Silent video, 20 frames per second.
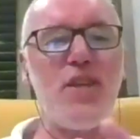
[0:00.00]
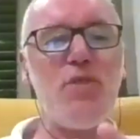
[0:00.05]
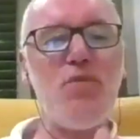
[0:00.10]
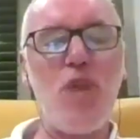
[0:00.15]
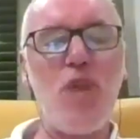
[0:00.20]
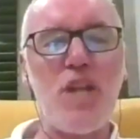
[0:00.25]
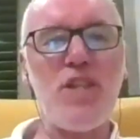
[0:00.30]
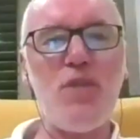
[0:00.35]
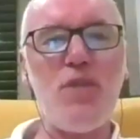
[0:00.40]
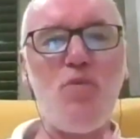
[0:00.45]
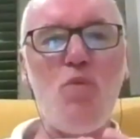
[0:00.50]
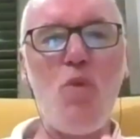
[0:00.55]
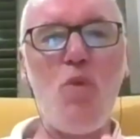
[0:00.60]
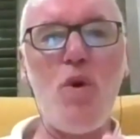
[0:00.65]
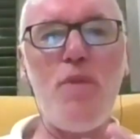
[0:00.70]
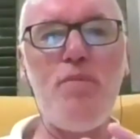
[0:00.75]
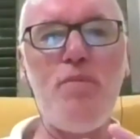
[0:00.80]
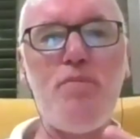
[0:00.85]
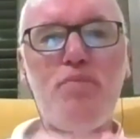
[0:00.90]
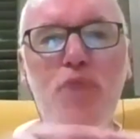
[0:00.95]
think
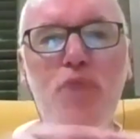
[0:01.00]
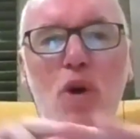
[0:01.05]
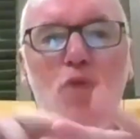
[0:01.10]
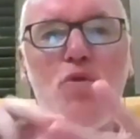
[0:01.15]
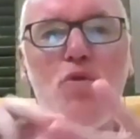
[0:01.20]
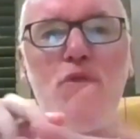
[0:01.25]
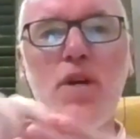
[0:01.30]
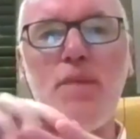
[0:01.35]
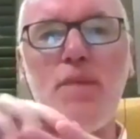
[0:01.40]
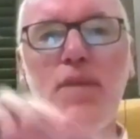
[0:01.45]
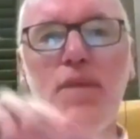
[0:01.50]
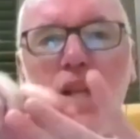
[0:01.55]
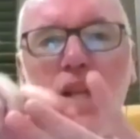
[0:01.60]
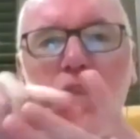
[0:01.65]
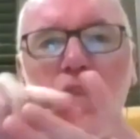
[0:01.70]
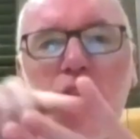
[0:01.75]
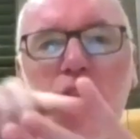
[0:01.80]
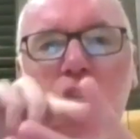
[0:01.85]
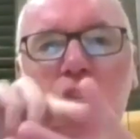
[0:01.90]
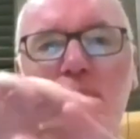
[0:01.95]
one broke. I mean, I
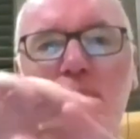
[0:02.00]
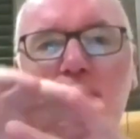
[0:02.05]
think they